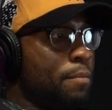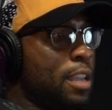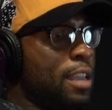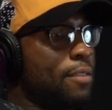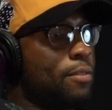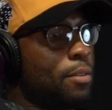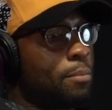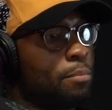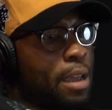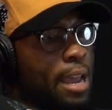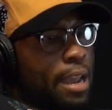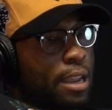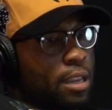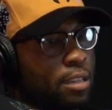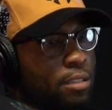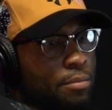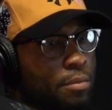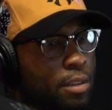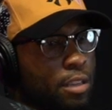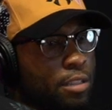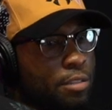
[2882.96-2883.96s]
giving back
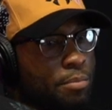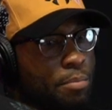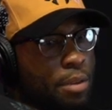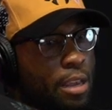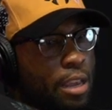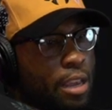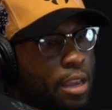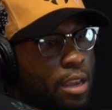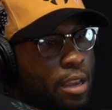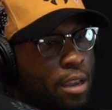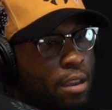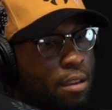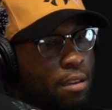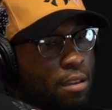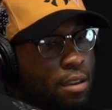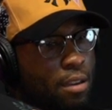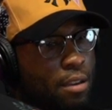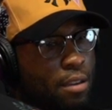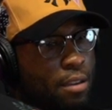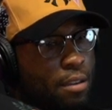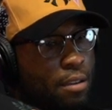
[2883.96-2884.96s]
is is big.
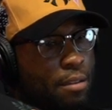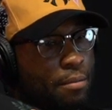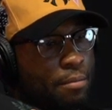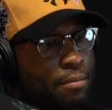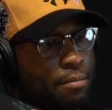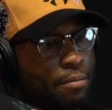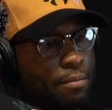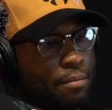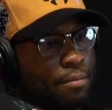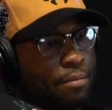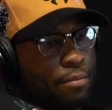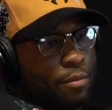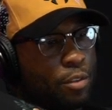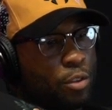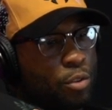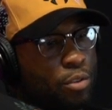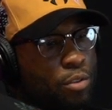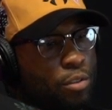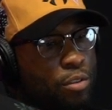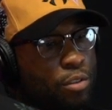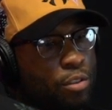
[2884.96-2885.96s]
Um,
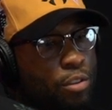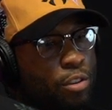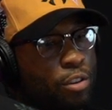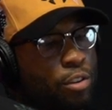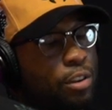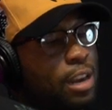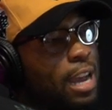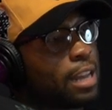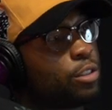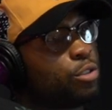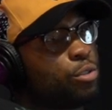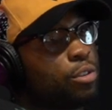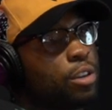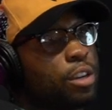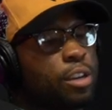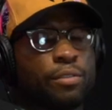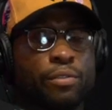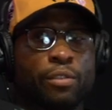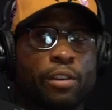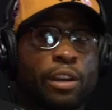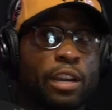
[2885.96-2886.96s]
you you're not too
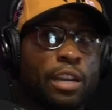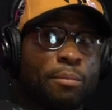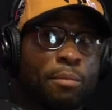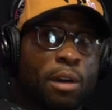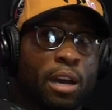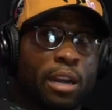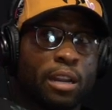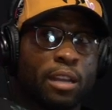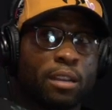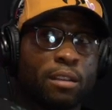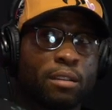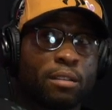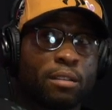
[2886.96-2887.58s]
good for anybody.